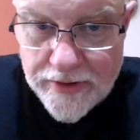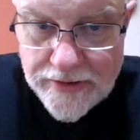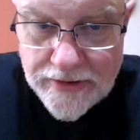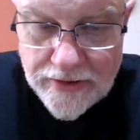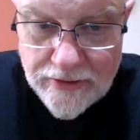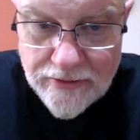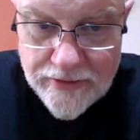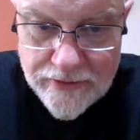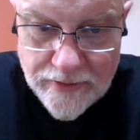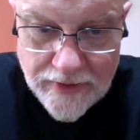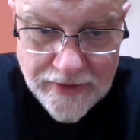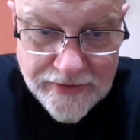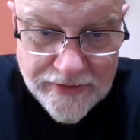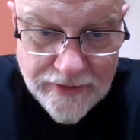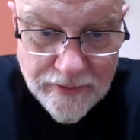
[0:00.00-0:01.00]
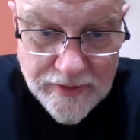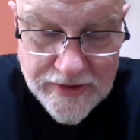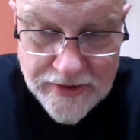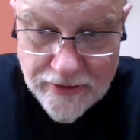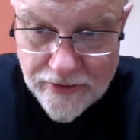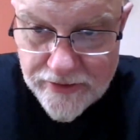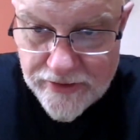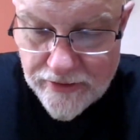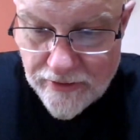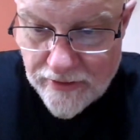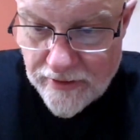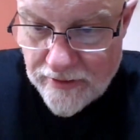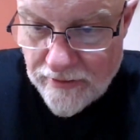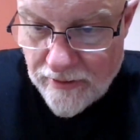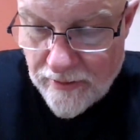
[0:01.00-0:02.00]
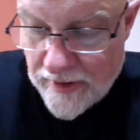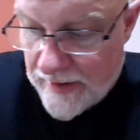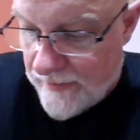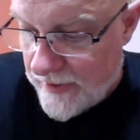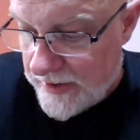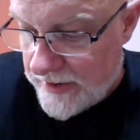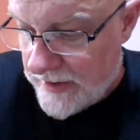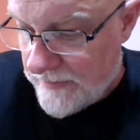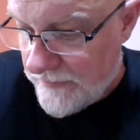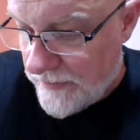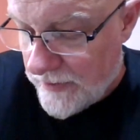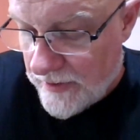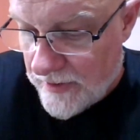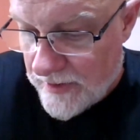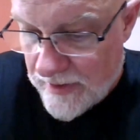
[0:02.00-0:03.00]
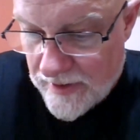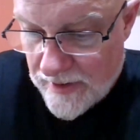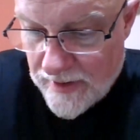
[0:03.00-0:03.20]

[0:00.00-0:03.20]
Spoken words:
too, as well as the research or whatever he did for